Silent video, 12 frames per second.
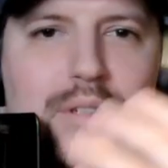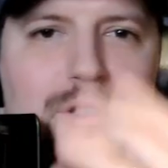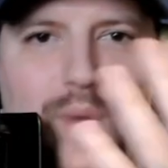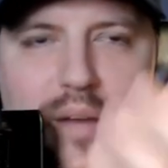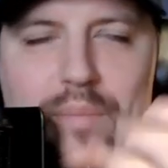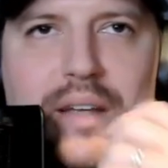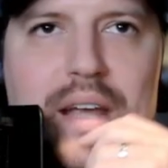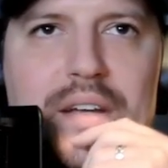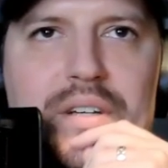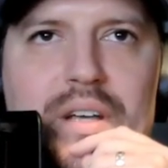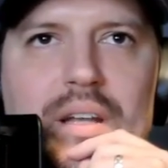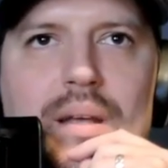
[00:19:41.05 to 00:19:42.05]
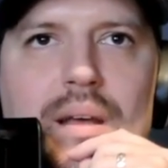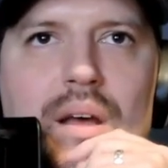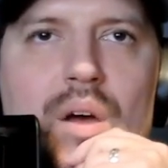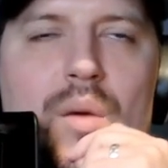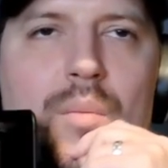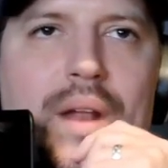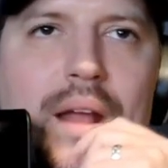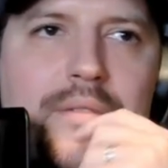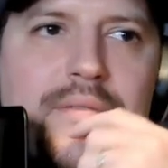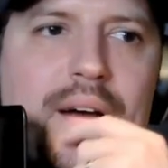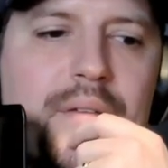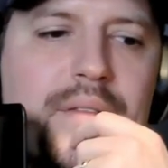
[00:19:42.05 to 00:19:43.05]
direct meditation. Yeah. But I
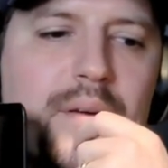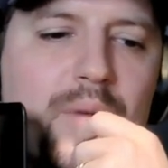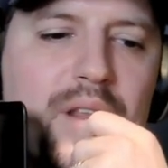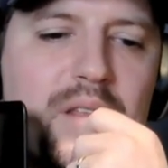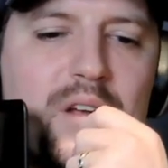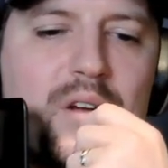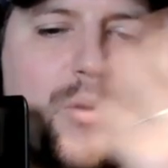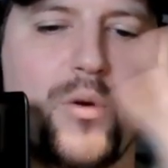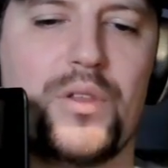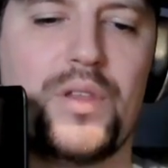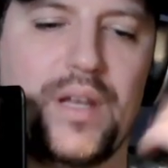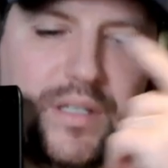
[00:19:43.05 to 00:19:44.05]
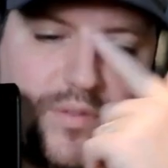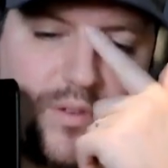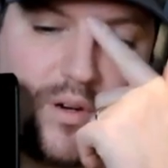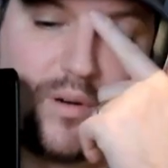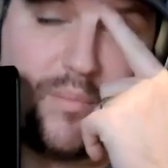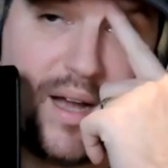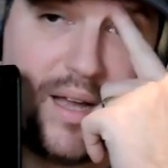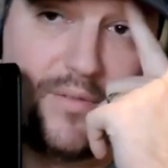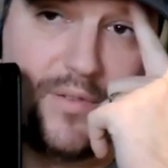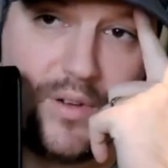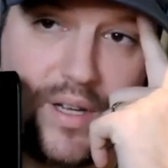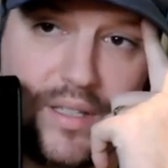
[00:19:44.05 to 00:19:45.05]
found that one of the core things for
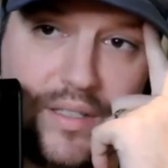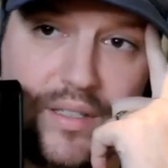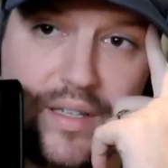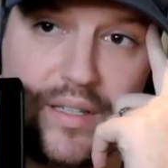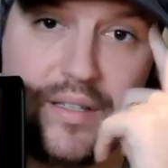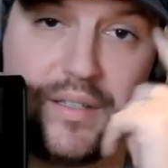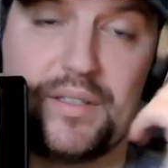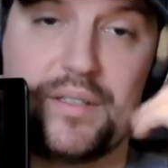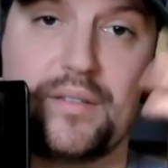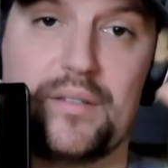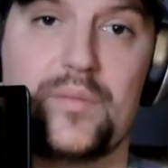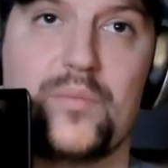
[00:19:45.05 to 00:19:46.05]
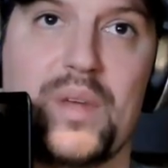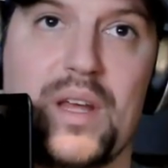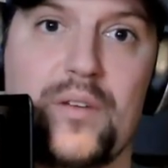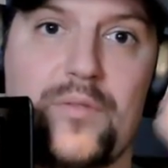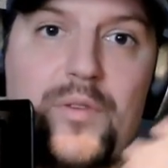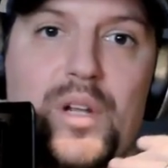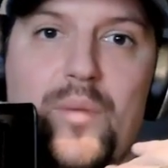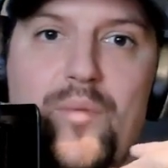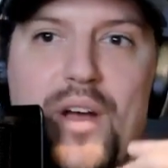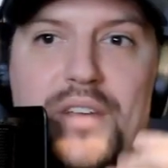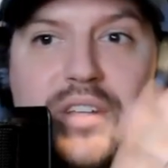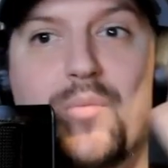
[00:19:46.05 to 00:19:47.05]
mindfulness is being fully
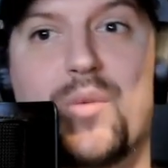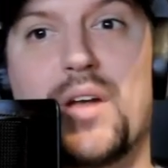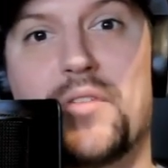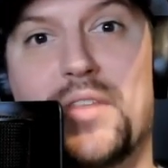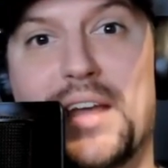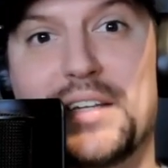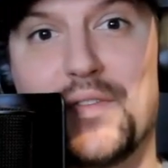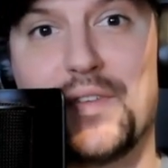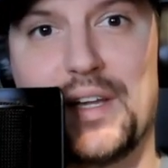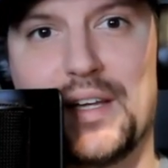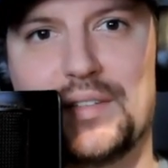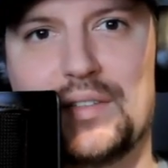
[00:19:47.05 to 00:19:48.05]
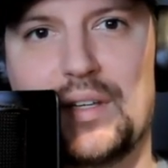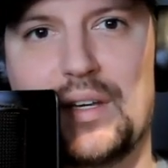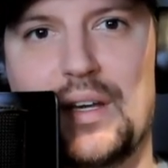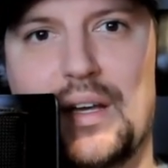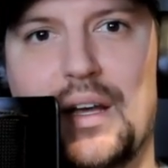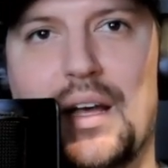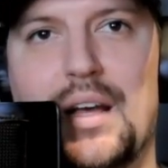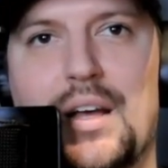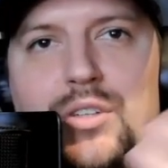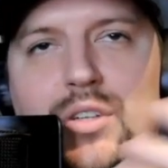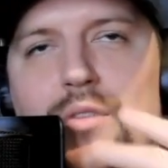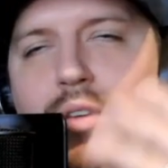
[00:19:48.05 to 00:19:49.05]
present on whatever the activity is. Yep.
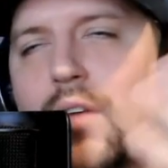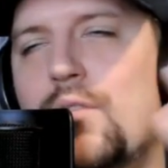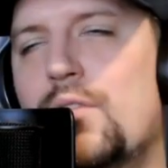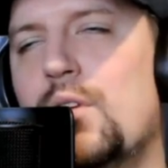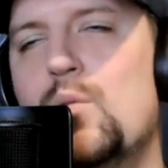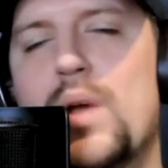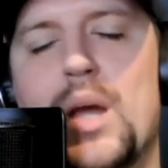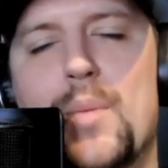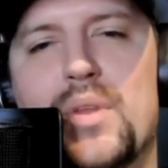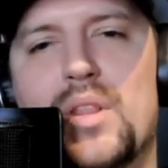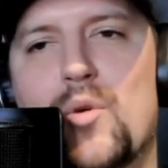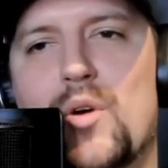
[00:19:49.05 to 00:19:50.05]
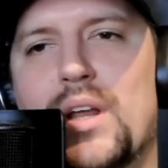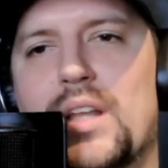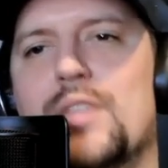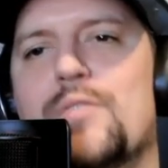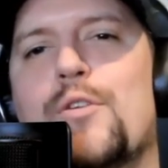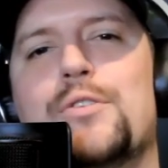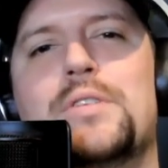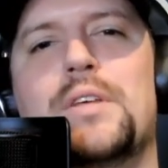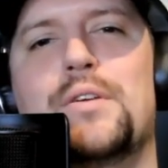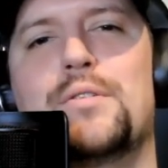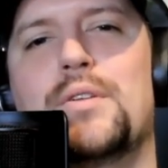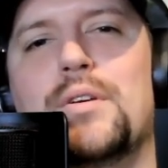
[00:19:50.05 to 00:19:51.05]
So if if you wake up in the morning and the first
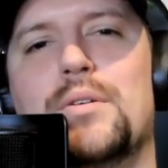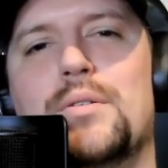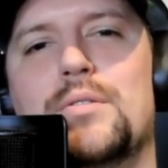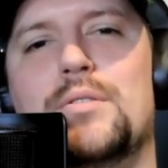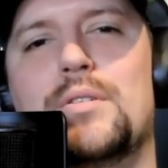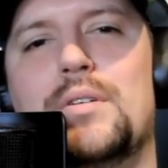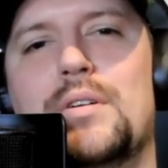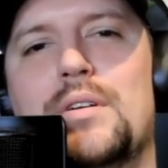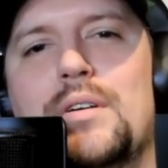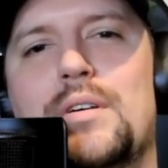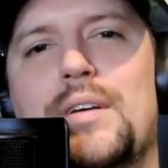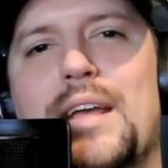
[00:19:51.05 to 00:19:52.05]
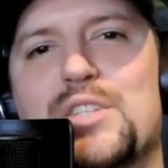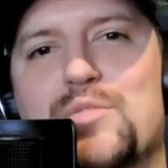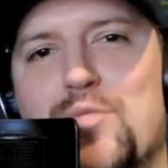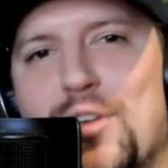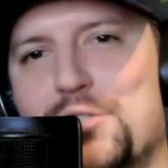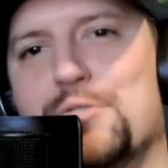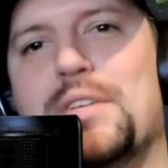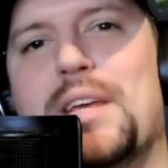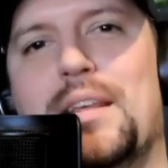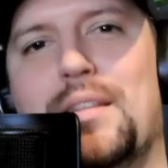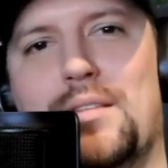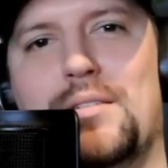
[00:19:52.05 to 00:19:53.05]
thing you do is brush your
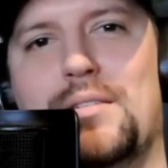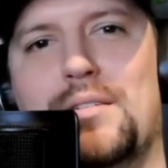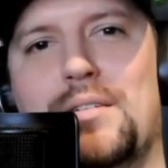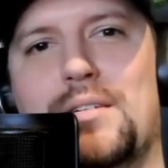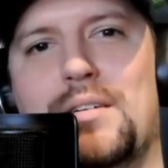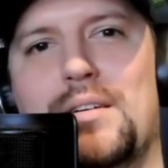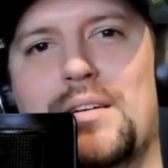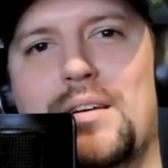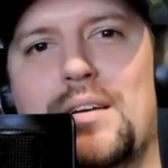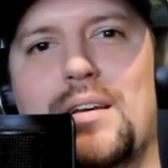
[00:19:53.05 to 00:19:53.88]
teeth, Exactly.